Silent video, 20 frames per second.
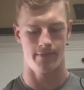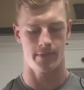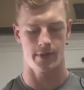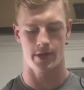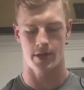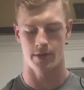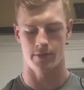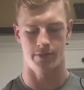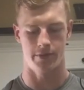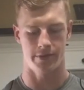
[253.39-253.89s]

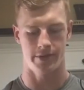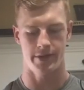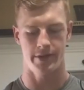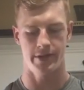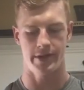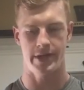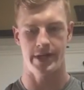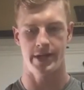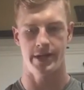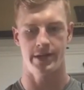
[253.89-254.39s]

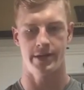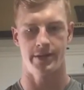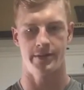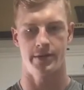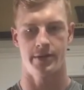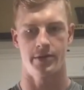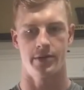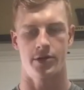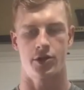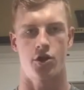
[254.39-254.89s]
completely
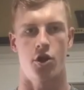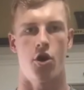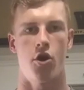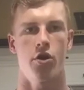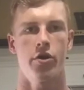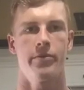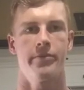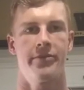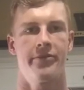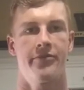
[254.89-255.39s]

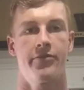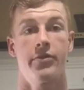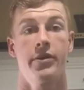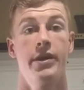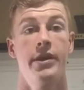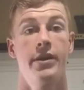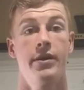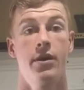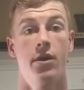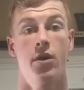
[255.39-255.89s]
carb-free,